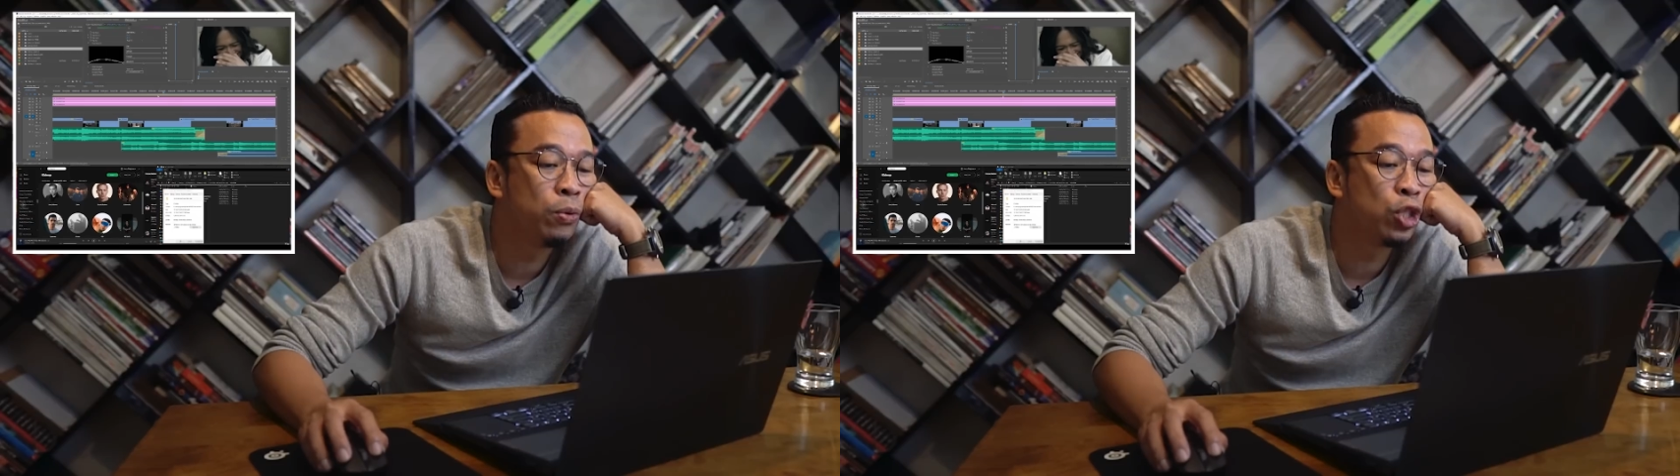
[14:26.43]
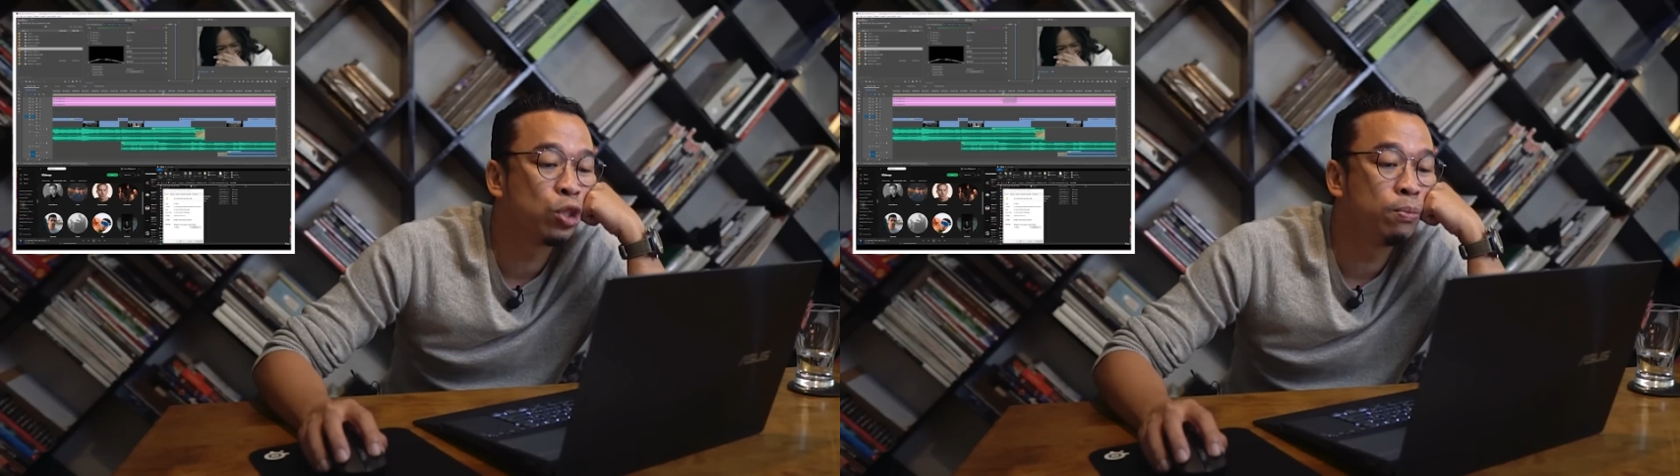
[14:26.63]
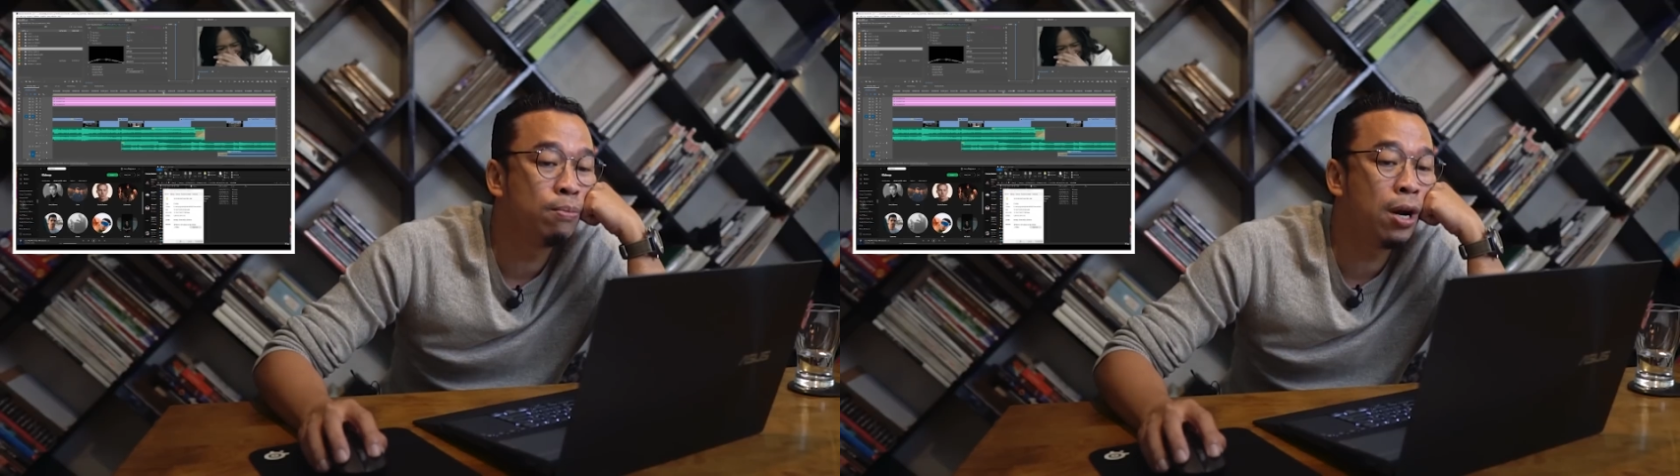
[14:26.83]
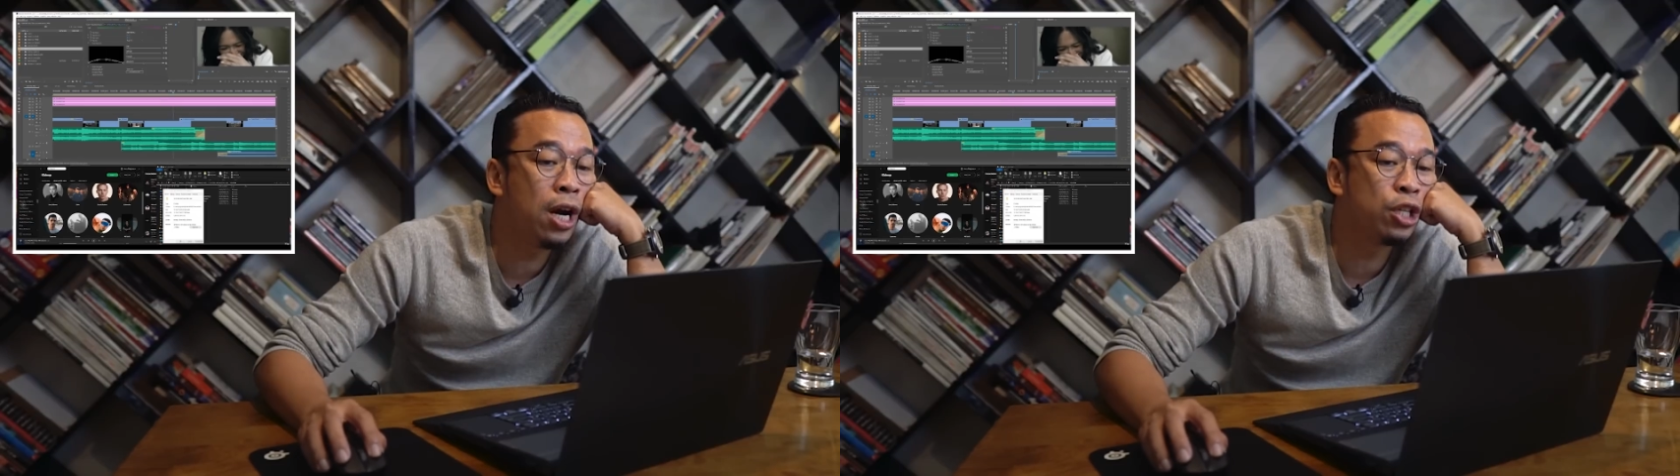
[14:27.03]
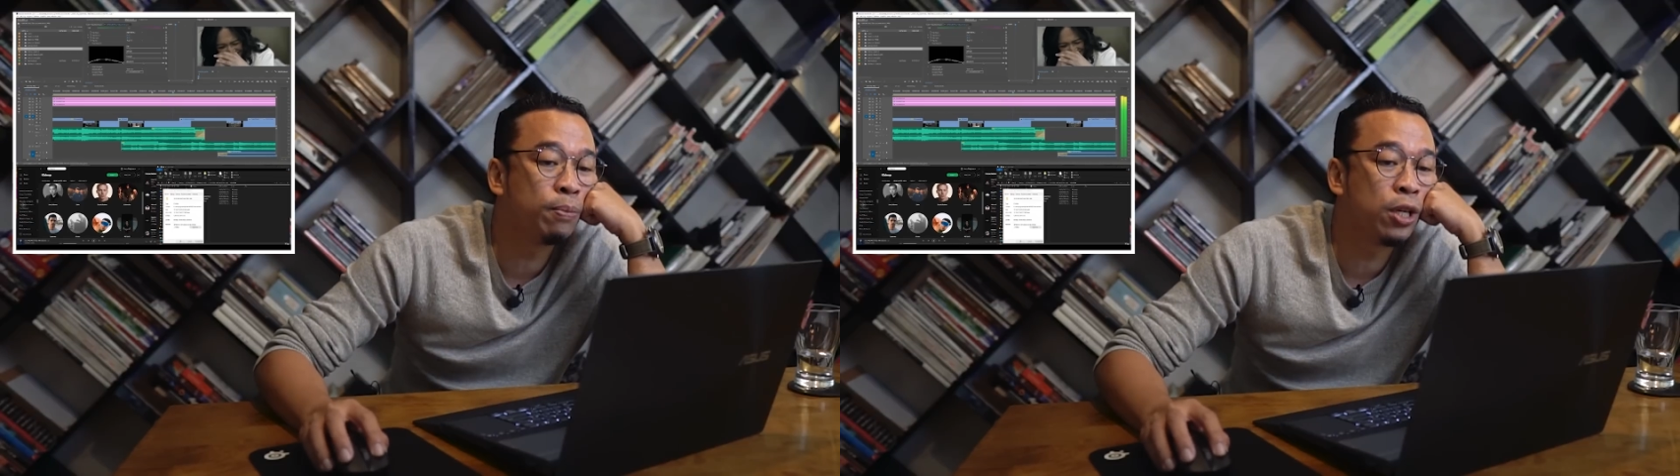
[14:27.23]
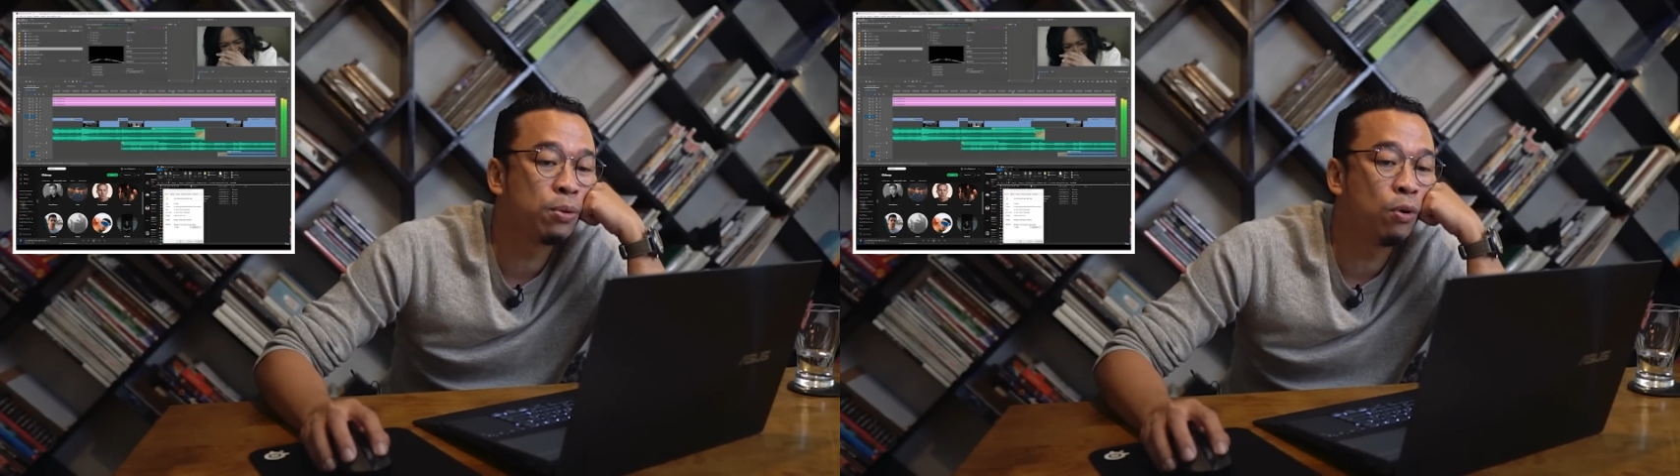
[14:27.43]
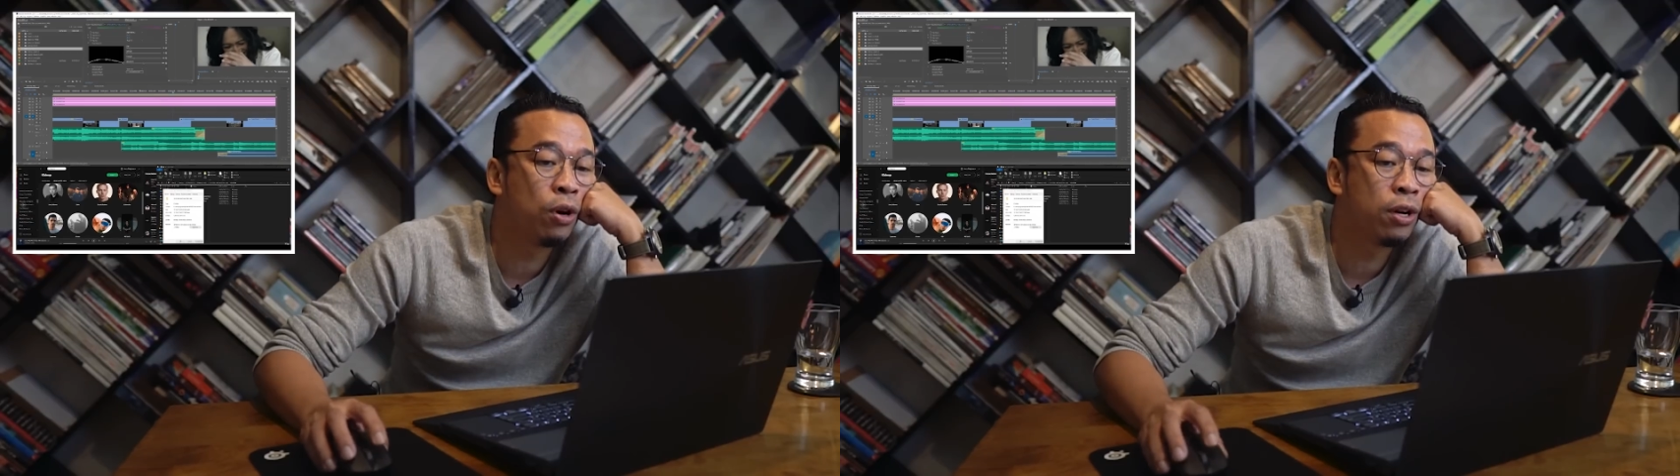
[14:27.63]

which is much more